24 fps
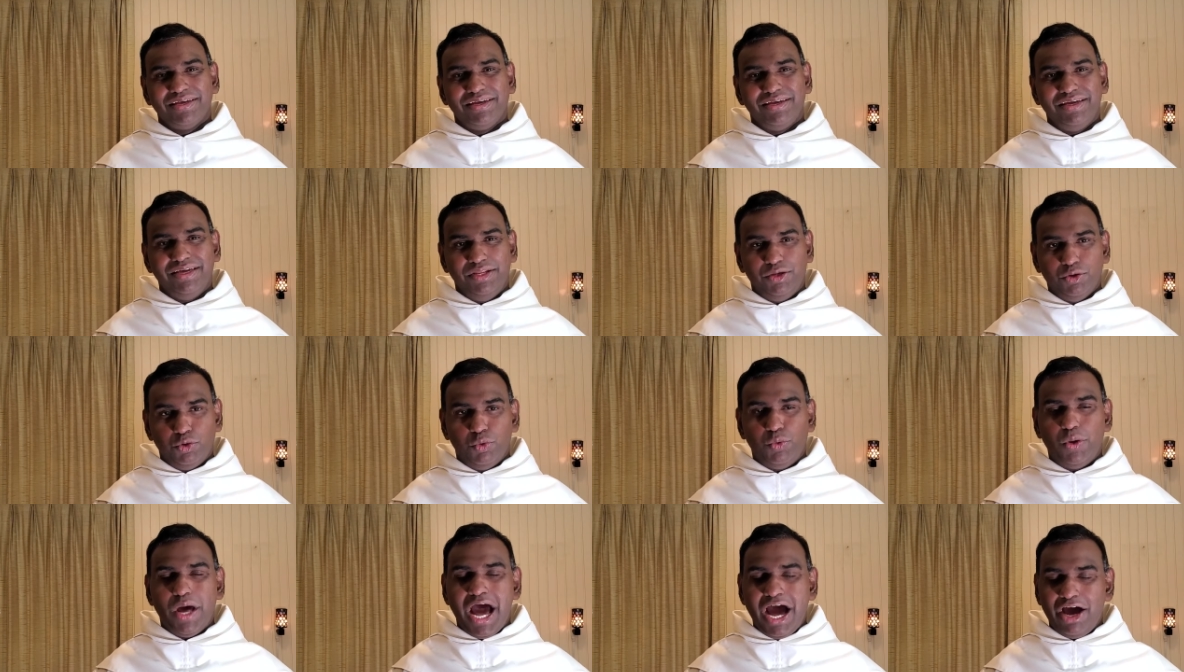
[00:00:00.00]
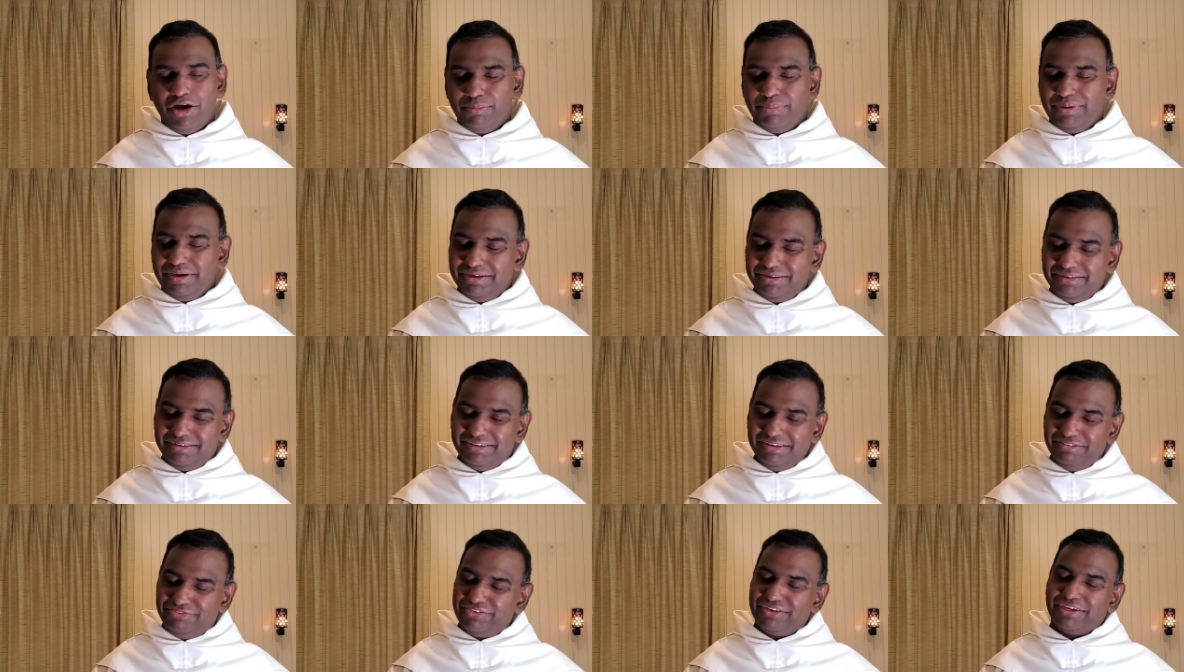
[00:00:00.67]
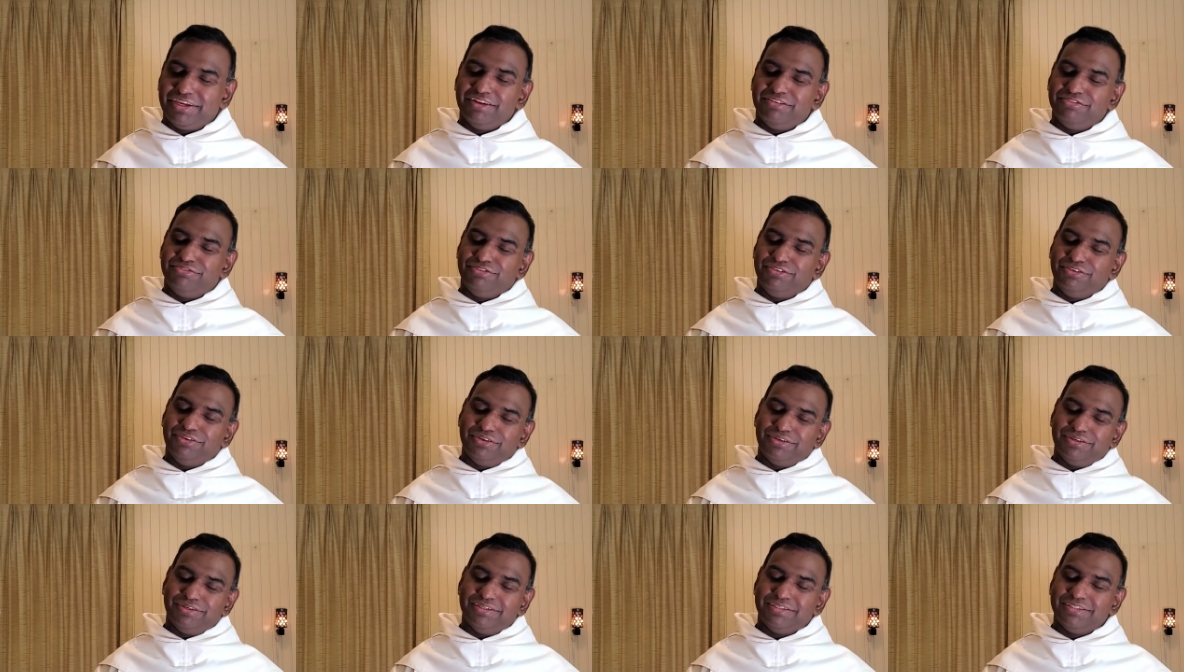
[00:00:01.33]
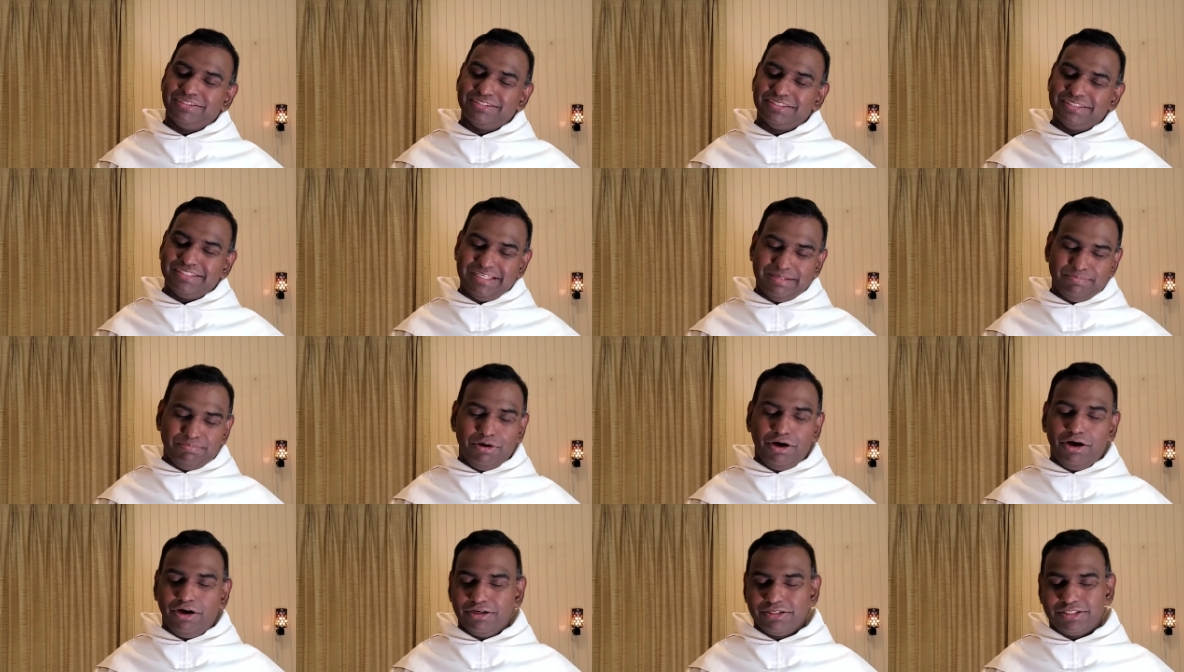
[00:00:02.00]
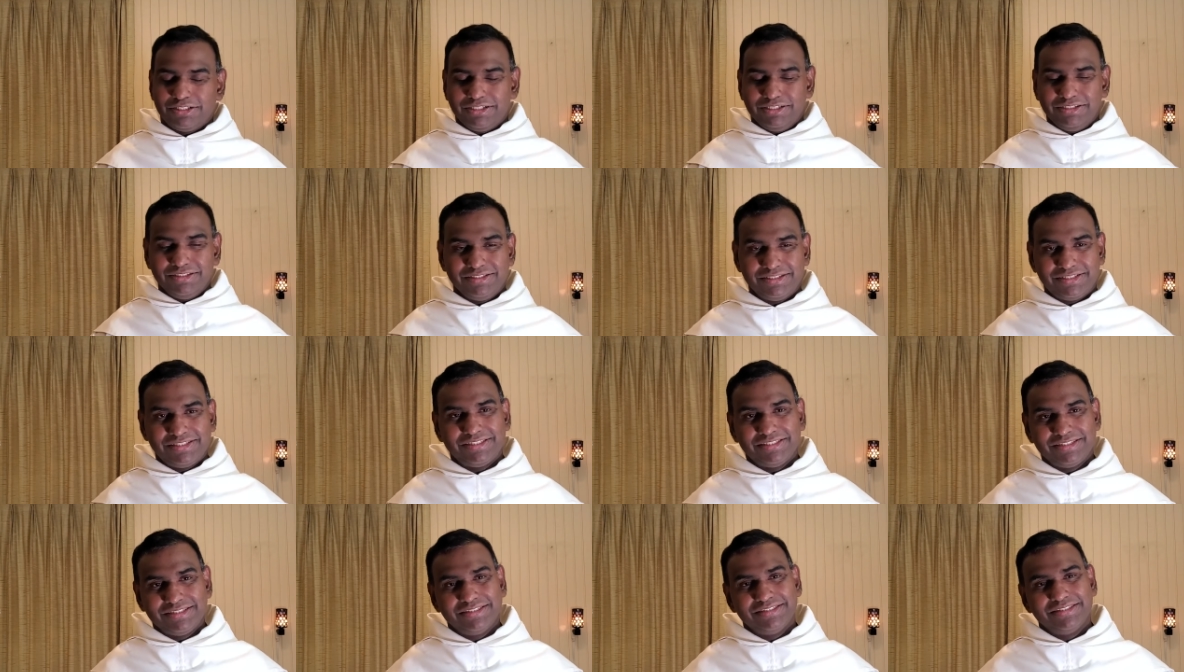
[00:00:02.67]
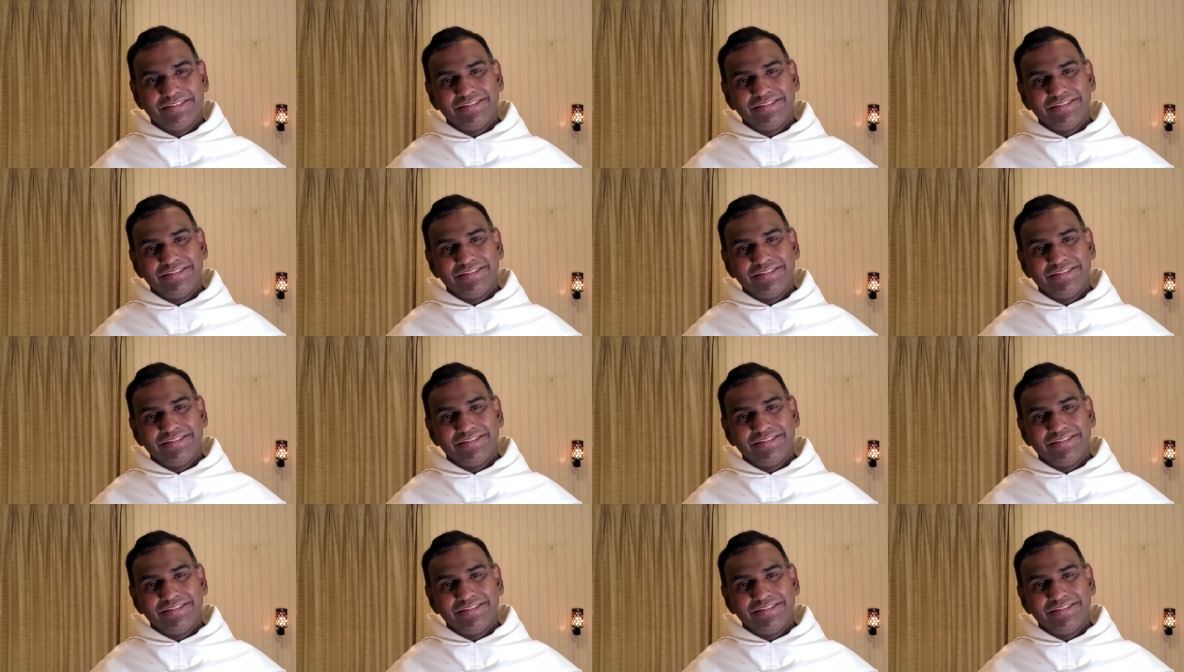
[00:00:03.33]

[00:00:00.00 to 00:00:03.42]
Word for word: It would have been difficult for the apostles.